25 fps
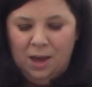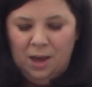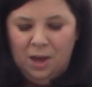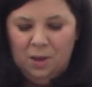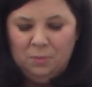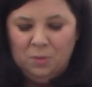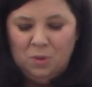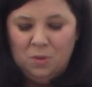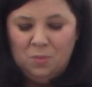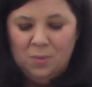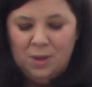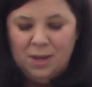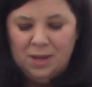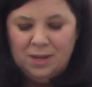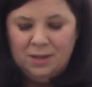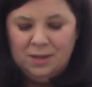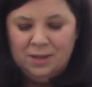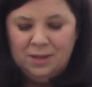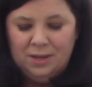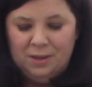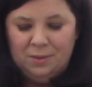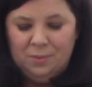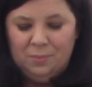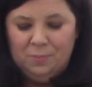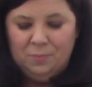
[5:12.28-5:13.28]
you
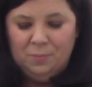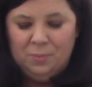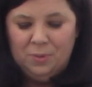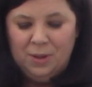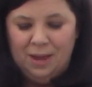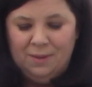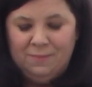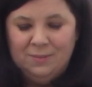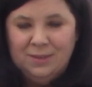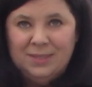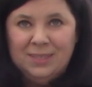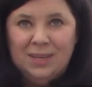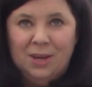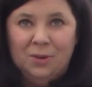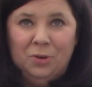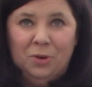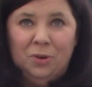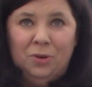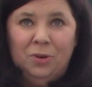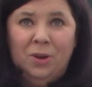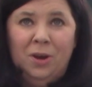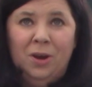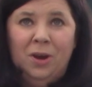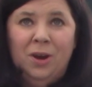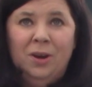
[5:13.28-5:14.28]
may have this out in
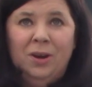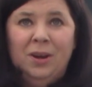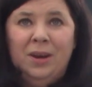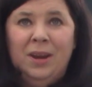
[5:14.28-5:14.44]
your yard